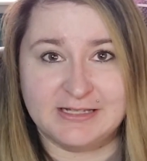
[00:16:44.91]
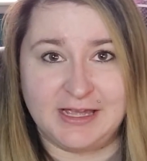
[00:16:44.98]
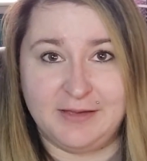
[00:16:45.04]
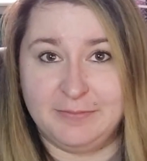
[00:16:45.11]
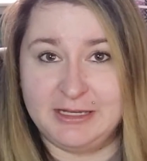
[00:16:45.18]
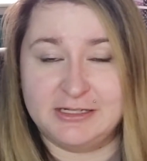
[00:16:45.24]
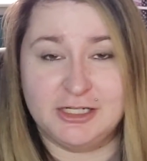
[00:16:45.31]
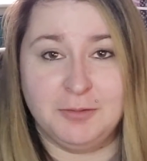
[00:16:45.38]
I
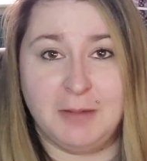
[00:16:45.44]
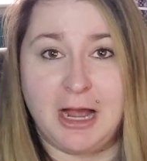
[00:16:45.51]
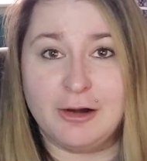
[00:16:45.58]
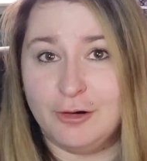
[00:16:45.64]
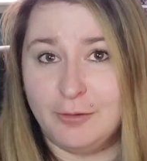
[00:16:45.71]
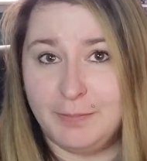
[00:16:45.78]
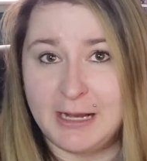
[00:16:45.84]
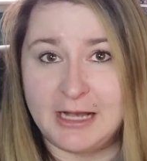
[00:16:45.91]
mean,
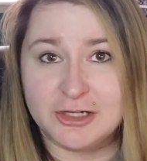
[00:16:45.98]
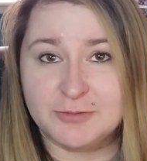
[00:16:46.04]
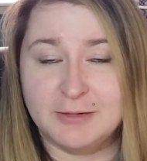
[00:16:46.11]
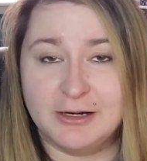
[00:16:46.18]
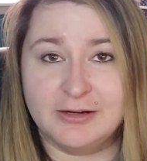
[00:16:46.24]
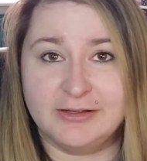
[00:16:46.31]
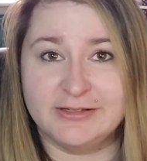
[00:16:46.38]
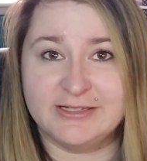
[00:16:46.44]
tomorrow
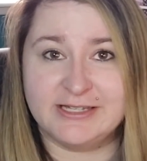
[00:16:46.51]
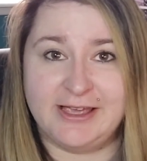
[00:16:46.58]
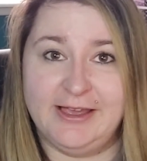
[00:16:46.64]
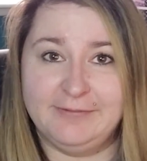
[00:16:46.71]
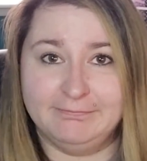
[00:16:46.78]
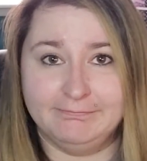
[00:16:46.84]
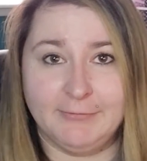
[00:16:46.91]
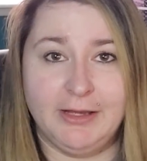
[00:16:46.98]
Poshmark could
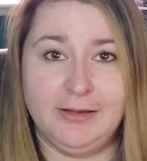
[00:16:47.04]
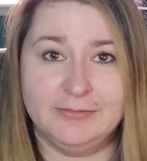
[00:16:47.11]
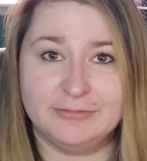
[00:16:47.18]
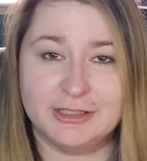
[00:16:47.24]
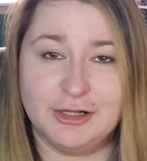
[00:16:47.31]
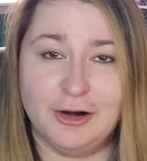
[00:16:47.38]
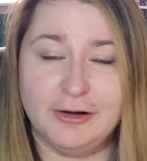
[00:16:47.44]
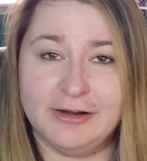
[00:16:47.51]
say,
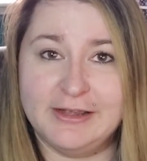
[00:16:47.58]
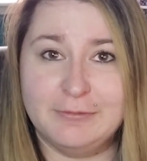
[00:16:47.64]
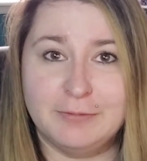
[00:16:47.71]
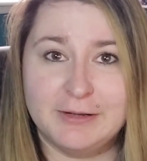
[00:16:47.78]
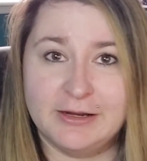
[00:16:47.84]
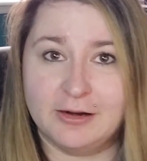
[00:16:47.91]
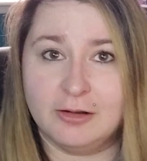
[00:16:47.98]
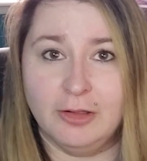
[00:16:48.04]
sorry,
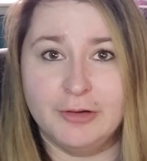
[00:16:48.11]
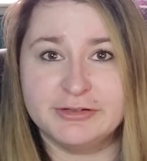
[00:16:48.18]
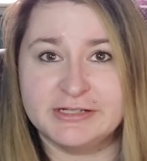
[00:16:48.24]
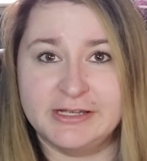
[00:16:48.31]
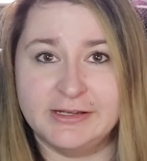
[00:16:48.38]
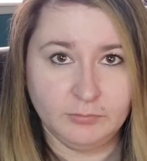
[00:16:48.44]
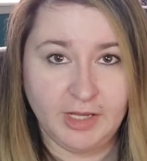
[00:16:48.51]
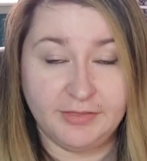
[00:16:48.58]
we are closing.